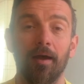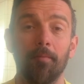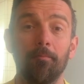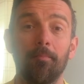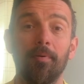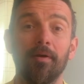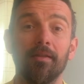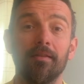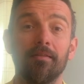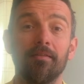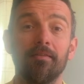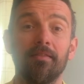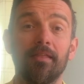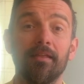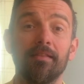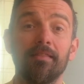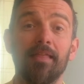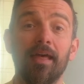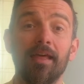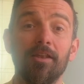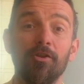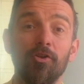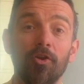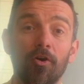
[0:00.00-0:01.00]
But
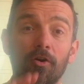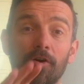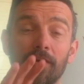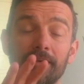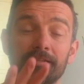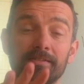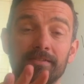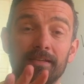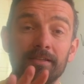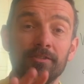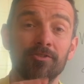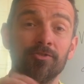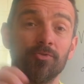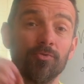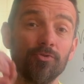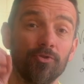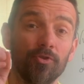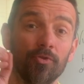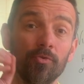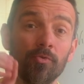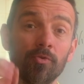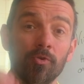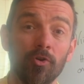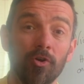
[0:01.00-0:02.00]
they're not essential.
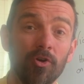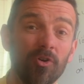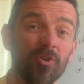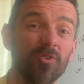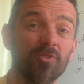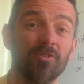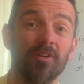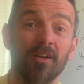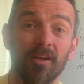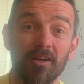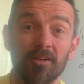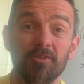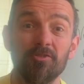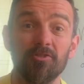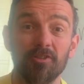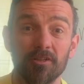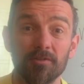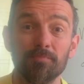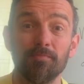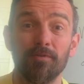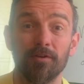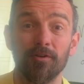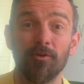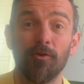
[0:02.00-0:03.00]
You could
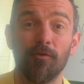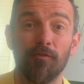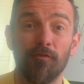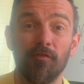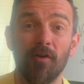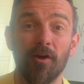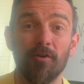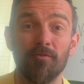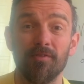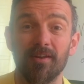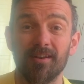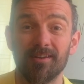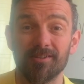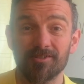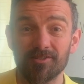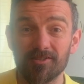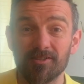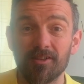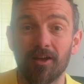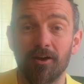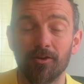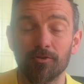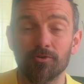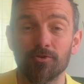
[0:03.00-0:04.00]
just put your phone in and
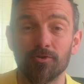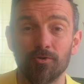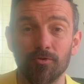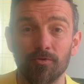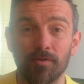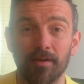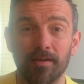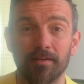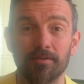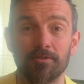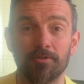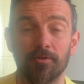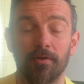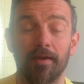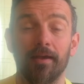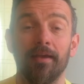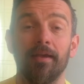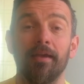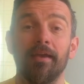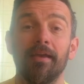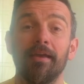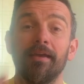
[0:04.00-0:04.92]
start talking to it.